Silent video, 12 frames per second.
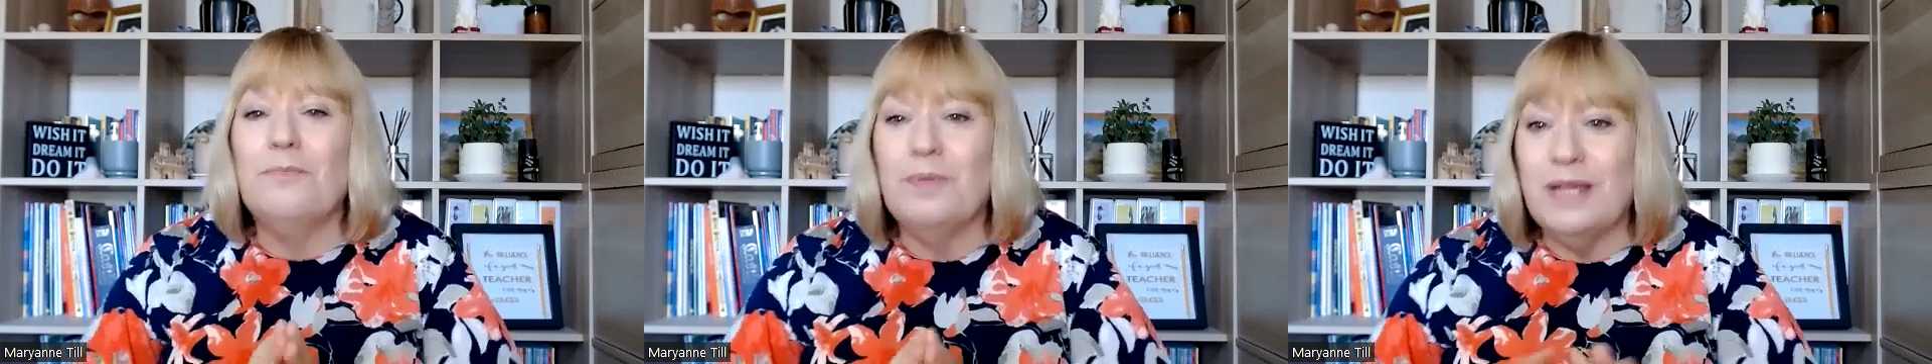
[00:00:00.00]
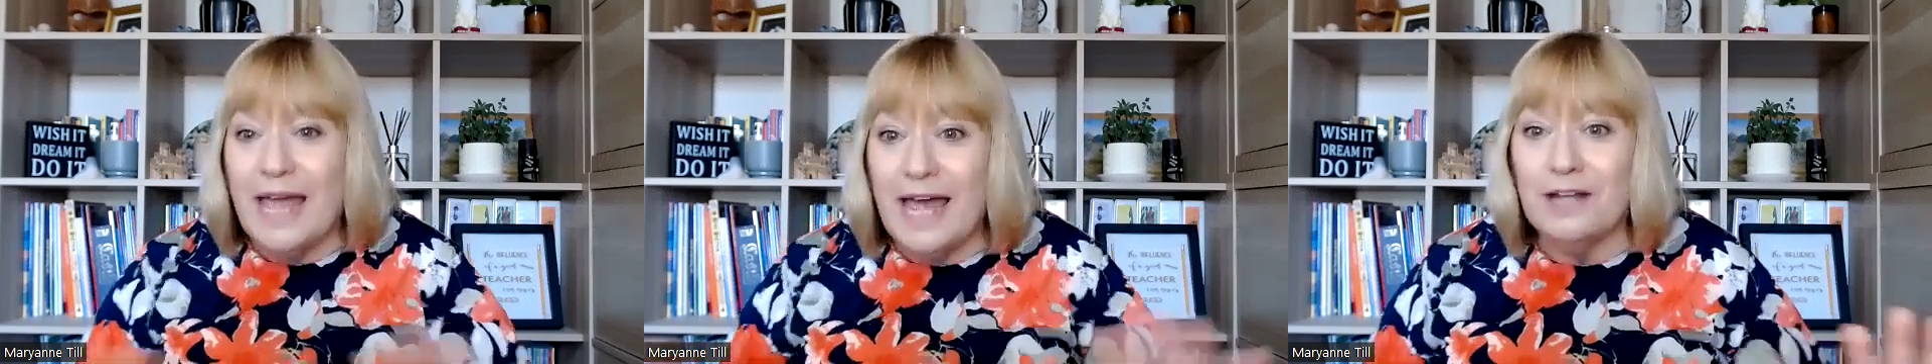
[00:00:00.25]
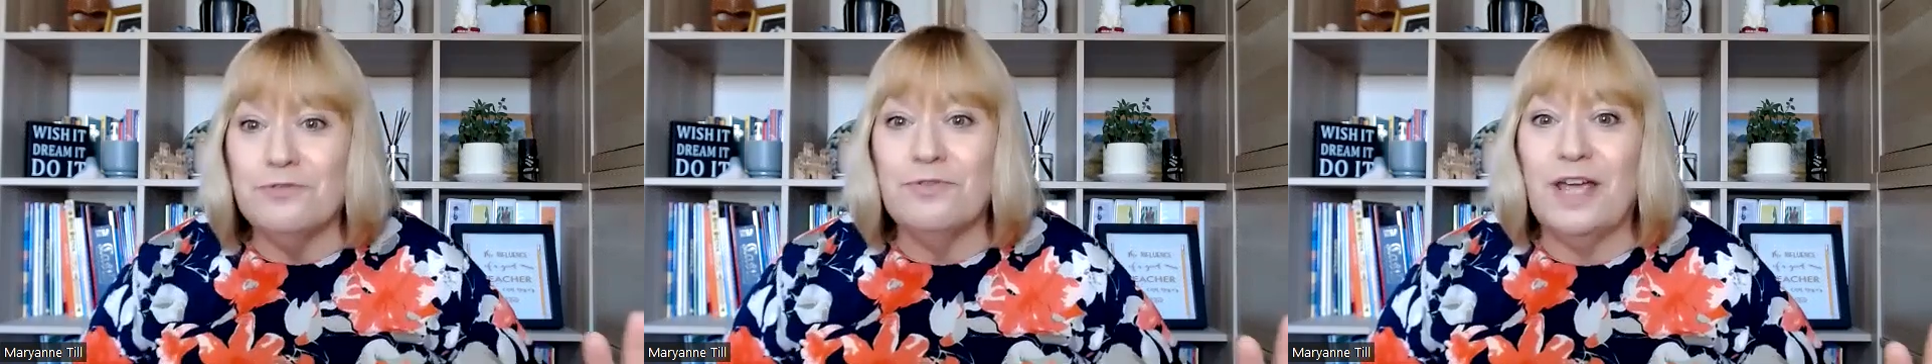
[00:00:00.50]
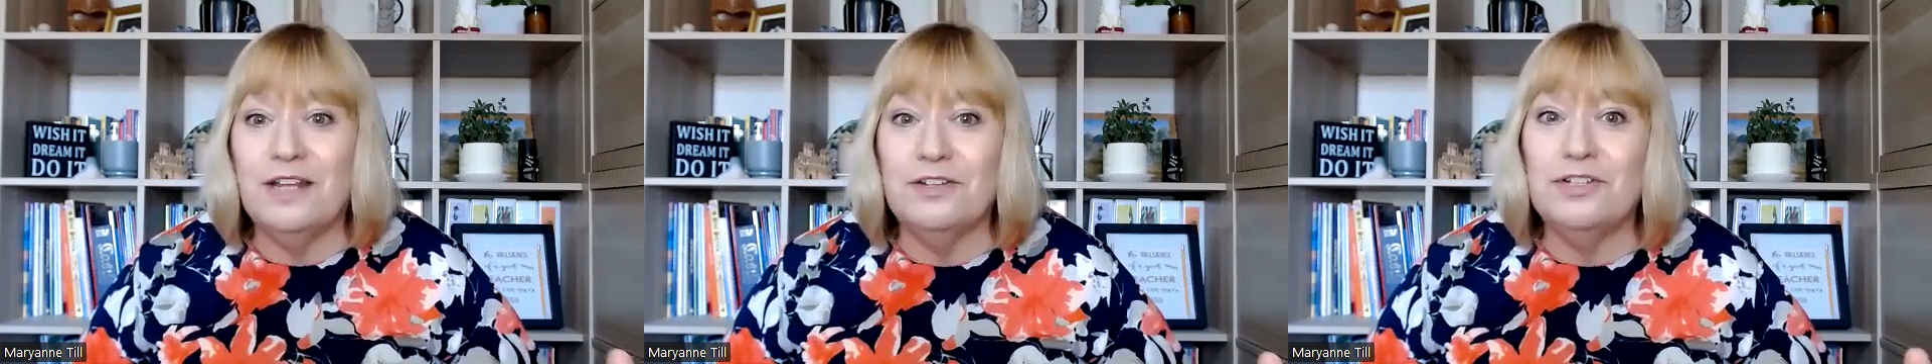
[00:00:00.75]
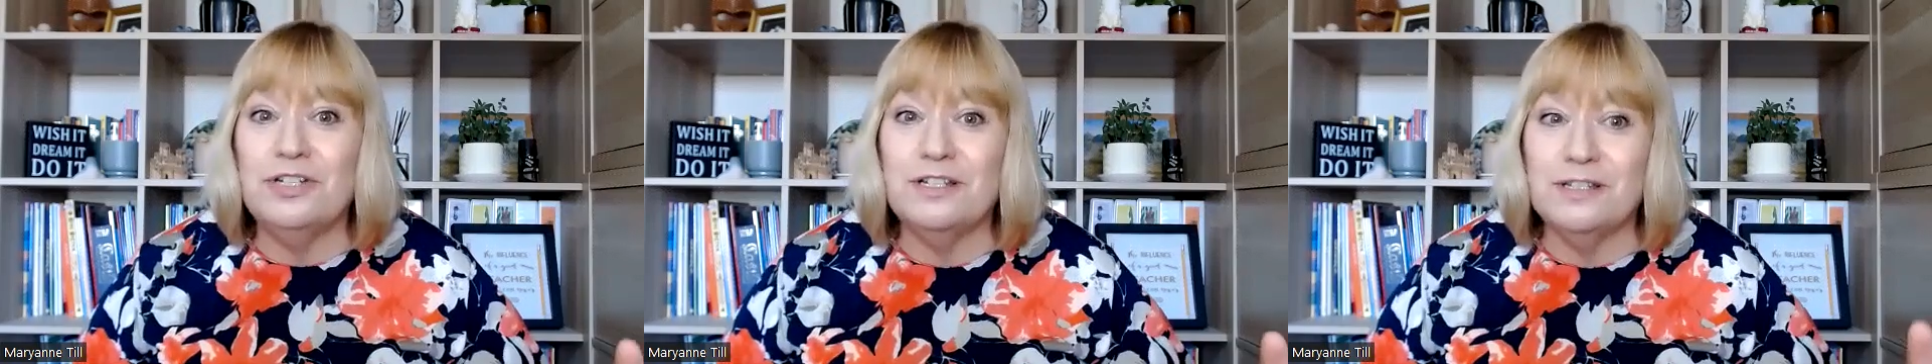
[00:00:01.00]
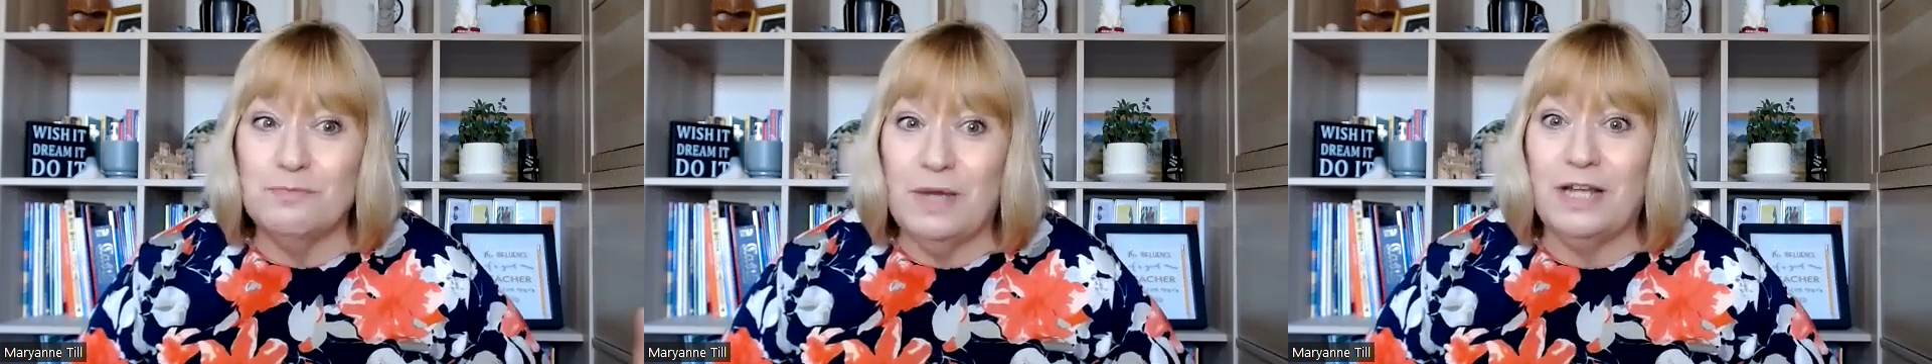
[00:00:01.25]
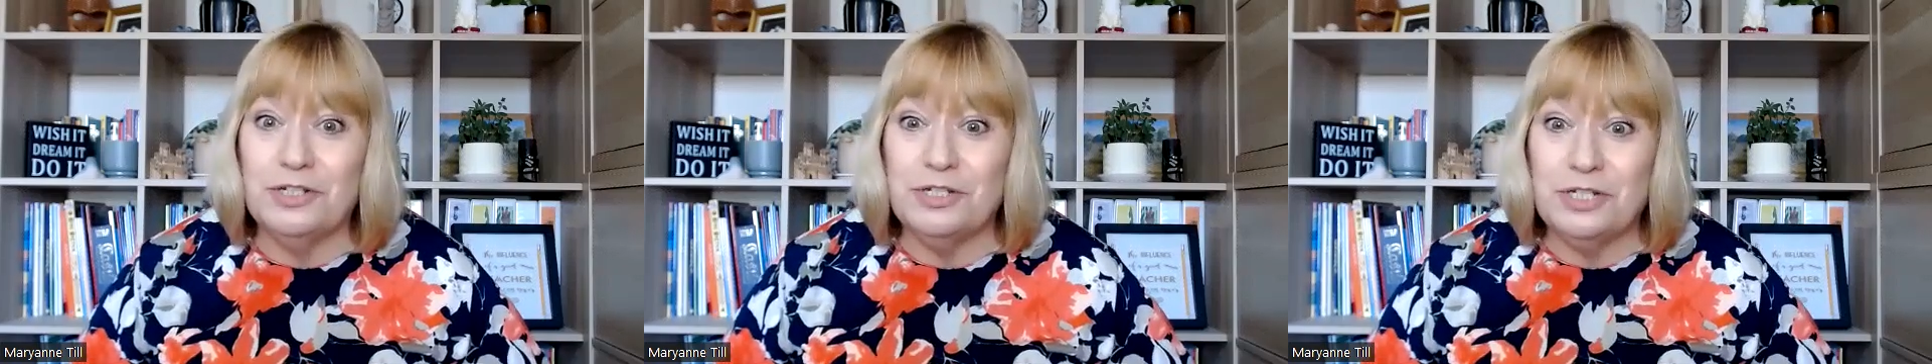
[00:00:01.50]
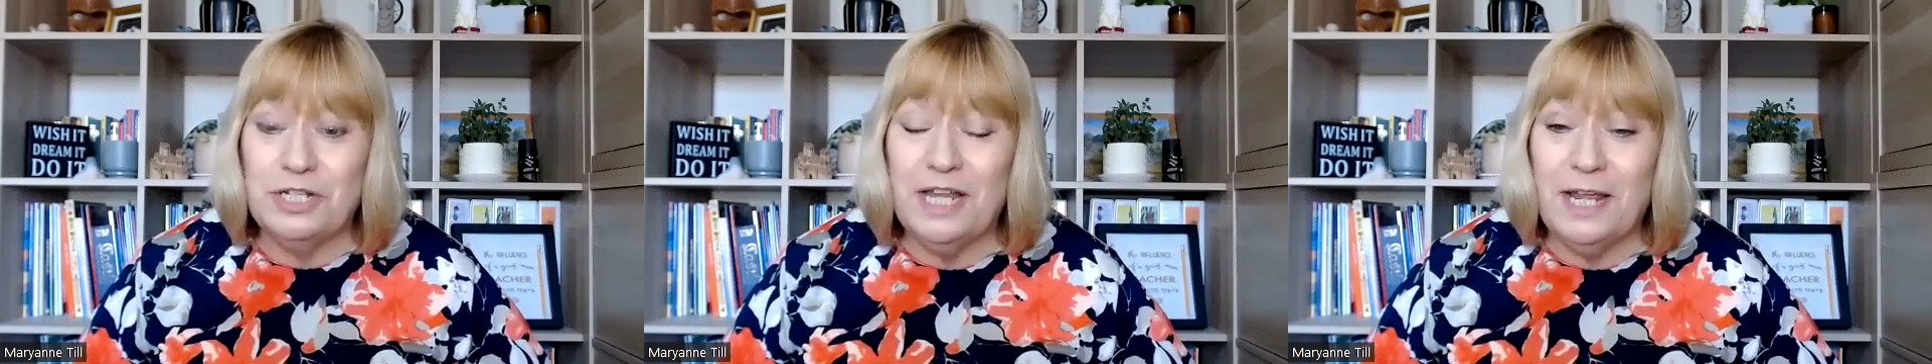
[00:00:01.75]
be out of energy as much
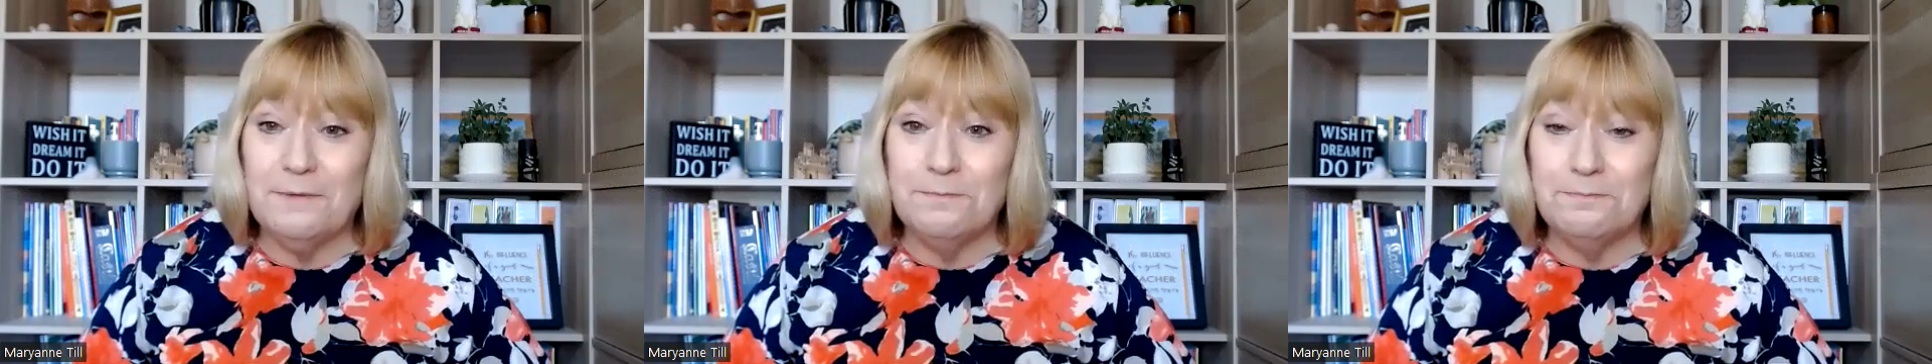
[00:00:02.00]
as you can.